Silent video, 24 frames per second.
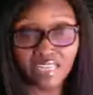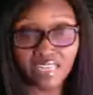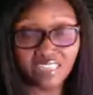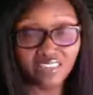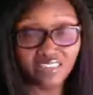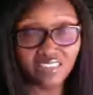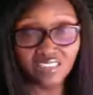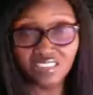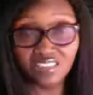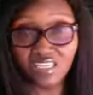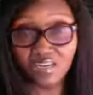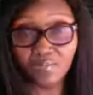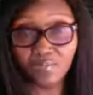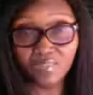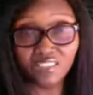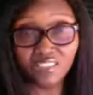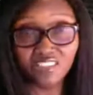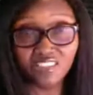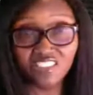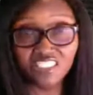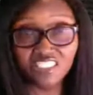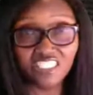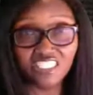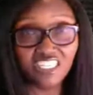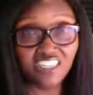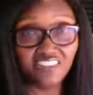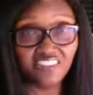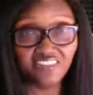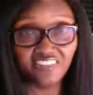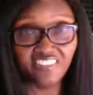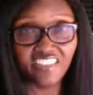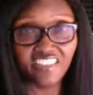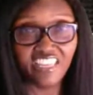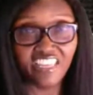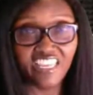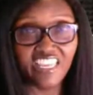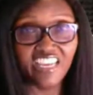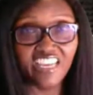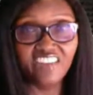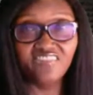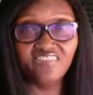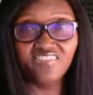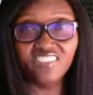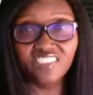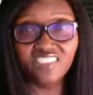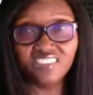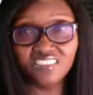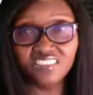That's the dumbest stuff
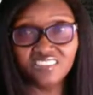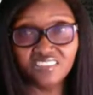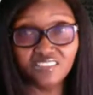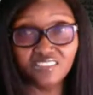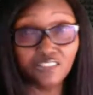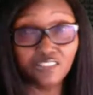ever